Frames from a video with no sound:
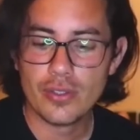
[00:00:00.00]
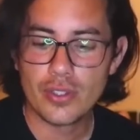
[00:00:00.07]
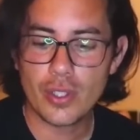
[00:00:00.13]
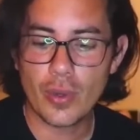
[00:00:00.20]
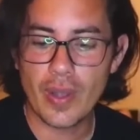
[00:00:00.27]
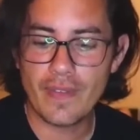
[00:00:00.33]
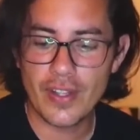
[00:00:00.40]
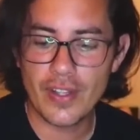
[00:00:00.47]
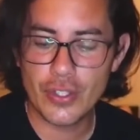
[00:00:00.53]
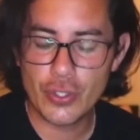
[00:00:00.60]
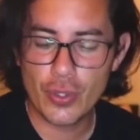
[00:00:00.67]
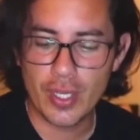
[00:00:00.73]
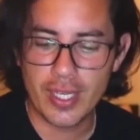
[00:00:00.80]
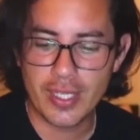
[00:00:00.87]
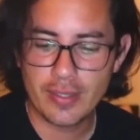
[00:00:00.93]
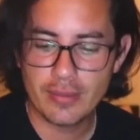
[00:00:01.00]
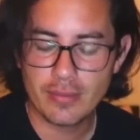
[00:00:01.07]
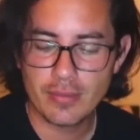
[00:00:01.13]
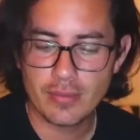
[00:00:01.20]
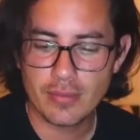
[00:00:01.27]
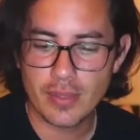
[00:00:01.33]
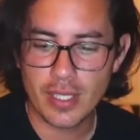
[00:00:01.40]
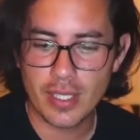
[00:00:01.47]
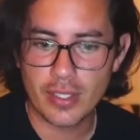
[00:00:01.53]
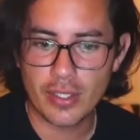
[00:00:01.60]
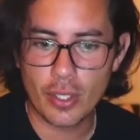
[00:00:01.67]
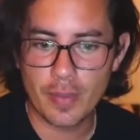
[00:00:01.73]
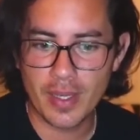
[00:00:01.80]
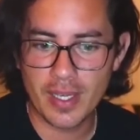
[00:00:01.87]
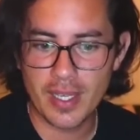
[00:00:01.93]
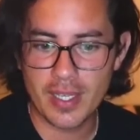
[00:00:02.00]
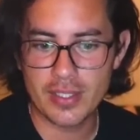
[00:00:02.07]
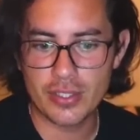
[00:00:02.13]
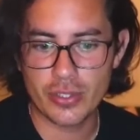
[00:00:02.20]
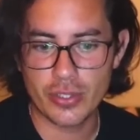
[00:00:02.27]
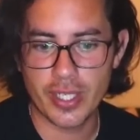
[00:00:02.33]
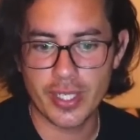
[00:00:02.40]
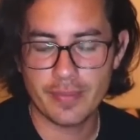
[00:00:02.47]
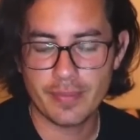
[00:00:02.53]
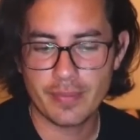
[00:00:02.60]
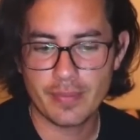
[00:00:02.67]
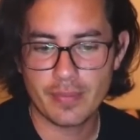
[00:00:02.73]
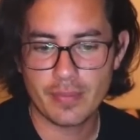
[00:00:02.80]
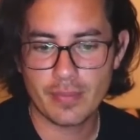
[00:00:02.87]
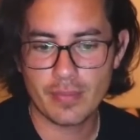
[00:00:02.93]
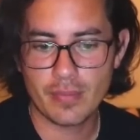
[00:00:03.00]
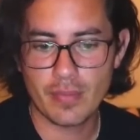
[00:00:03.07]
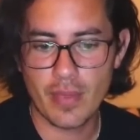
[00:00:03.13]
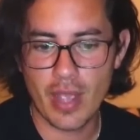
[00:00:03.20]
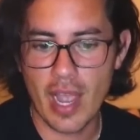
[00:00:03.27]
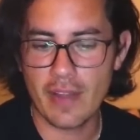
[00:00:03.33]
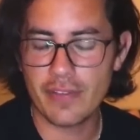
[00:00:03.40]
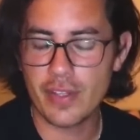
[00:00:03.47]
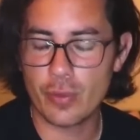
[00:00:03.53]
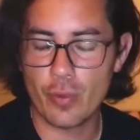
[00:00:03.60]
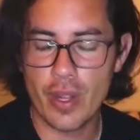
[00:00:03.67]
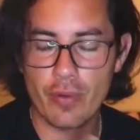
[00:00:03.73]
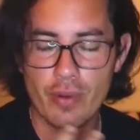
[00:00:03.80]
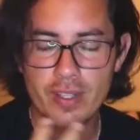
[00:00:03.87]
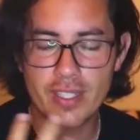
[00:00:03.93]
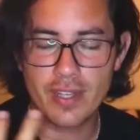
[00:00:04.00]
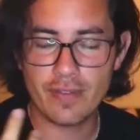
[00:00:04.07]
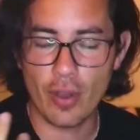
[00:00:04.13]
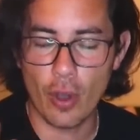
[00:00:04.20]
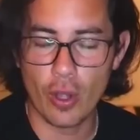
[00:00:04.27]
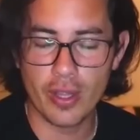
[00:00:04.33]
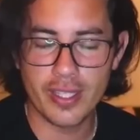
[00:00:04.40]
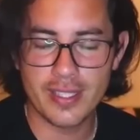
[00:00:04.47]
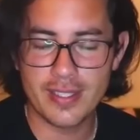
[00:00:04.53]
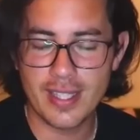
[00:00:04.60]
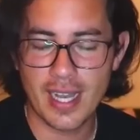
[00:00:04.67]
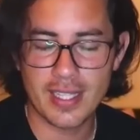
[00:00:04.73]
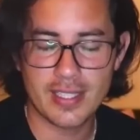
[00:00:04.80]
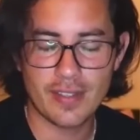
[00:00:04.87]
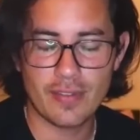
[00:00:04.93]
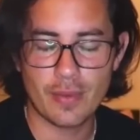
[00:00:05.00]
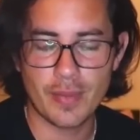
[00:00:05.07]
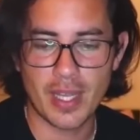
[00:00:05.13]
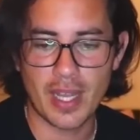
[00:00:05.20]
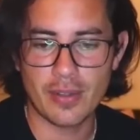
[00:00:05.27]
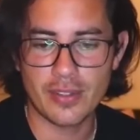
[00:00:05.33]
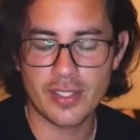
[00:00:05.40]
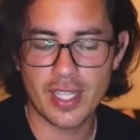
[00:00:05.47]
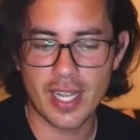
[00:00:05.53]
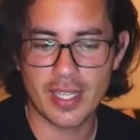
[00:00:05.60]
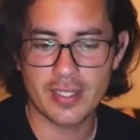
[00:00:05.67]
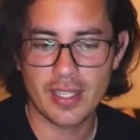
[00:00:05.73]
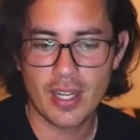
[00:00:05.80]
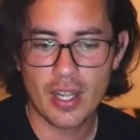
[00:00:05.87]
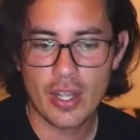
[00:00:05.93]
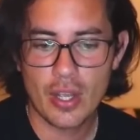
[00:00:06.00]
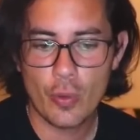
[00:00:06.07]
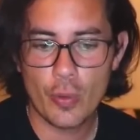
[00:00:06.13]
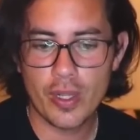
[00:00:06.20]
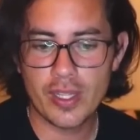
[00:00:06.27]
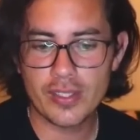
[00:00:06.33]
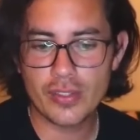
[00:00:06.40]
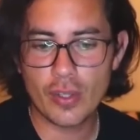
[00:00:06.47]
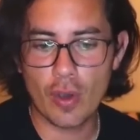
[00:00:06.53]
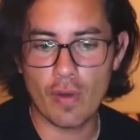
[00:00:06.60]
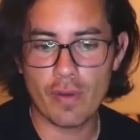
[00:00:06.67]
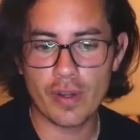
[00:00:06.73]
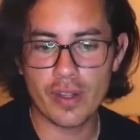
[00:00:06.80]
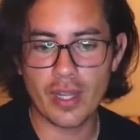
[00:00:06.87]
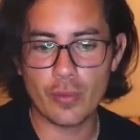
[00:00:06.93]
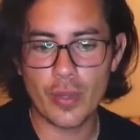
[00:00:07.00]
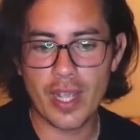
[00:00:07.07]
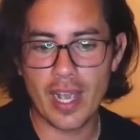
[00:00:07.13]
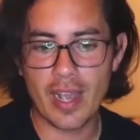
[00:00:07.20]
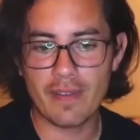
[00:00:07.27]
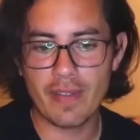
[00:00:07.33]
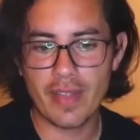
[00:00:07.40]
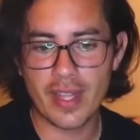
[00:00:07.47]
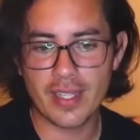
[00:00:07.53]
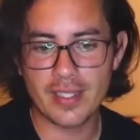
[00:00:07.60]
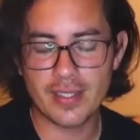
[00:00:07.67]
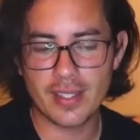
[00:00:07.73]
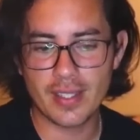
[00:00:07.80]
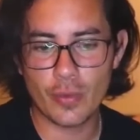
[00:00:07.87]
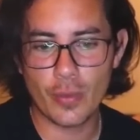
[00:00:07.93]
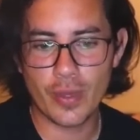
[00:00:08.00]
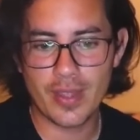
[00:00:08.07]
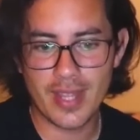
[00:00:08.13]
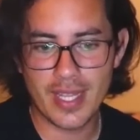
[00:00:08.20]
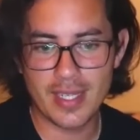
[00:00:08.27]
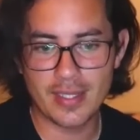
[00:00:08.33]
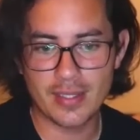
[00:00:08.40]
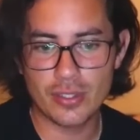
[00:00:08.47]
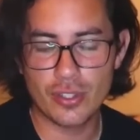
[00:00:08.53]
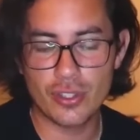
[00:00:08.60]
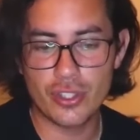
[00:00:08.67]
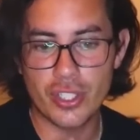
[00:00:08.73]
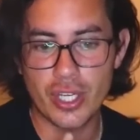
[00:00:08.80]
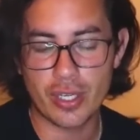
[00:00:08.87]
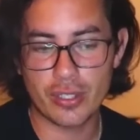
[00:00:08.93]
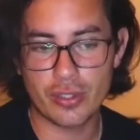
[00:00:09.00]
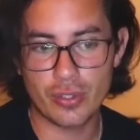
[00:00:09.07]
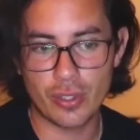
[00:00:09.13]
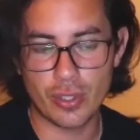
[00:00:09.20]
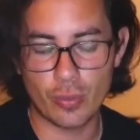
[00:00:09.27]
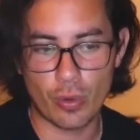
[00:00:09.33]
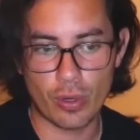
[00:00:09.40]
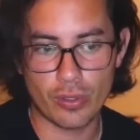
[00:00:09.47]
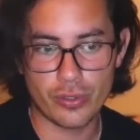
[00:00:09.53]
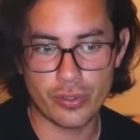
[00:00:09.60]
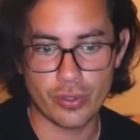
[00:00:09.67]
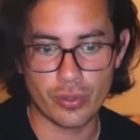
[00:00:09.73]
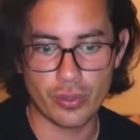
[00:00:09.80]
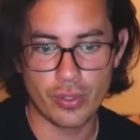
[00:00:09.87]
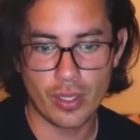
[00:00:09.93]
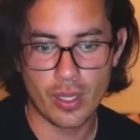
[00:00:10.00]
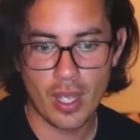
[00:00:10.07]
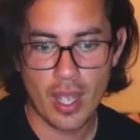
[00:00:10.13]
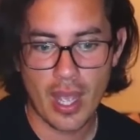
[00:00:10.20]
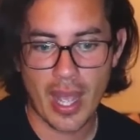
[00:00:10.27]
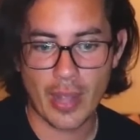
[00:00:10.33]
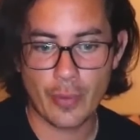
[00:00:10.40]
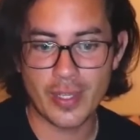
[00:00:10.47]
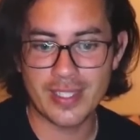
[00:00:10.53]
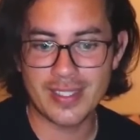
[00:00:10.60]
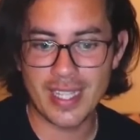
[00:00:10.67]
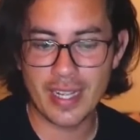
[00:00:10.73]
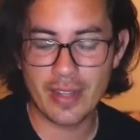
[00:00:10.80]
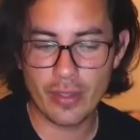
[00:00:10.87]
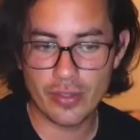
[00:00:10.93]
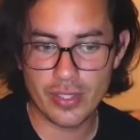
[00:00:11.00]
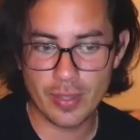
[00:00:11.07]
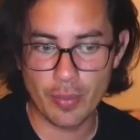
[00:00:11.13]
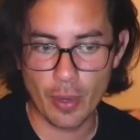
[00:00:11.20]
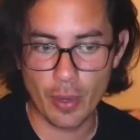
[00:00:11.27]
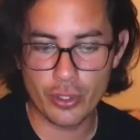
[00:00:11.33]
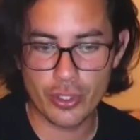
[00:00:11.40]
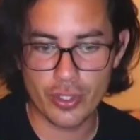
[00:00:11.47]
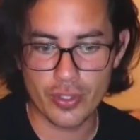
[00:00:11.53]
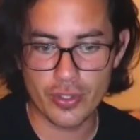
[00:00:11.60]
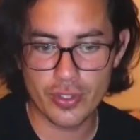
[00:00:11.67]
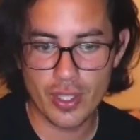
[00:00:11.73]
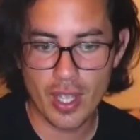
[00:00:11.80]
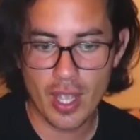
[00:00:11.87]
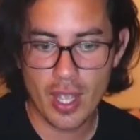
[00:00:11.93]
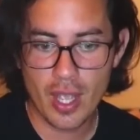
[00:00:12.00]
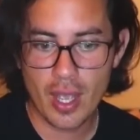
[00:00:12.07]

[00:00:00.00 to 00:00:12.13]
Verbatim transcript: So eventually, in human history, after we receive all this data from the outside, we discover that we have things within to share to the world too. And we take those emotions